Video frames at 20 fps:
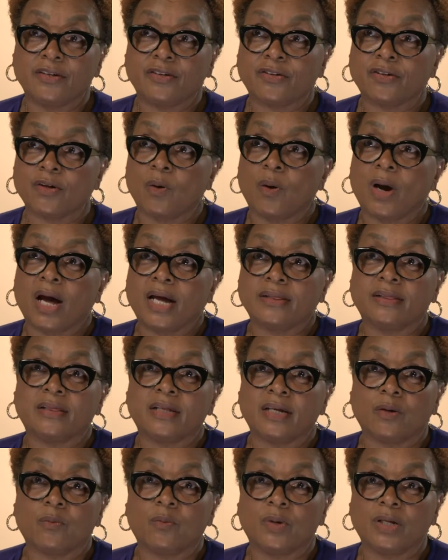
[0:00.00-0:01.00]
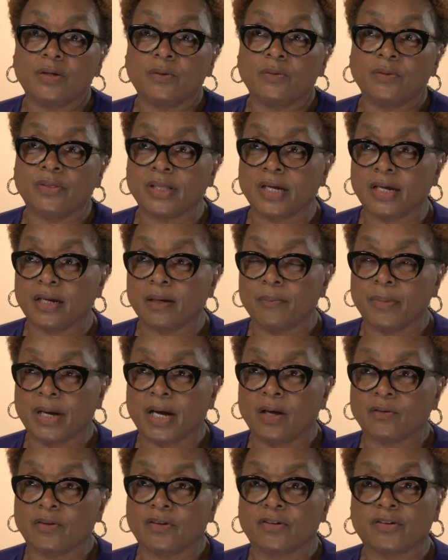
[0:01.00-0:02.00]
so I think when you think
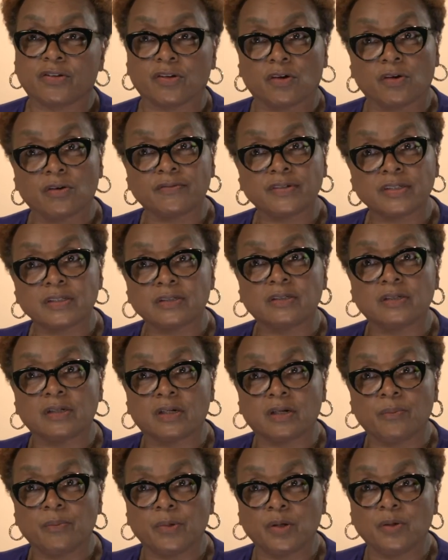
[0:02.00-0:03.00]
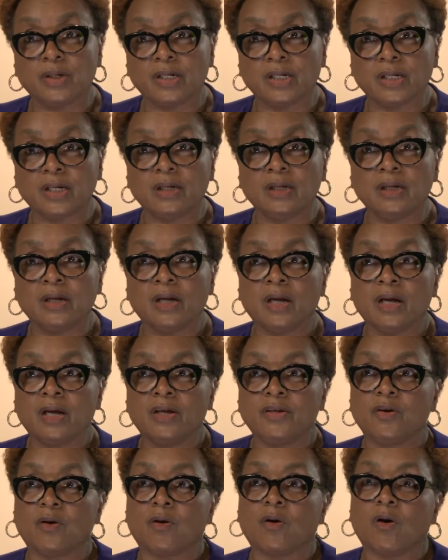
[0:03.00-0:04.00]
about service to community,
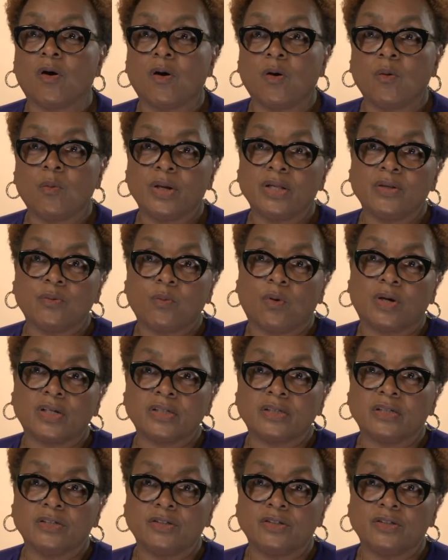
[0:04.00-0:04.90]
you'll always want to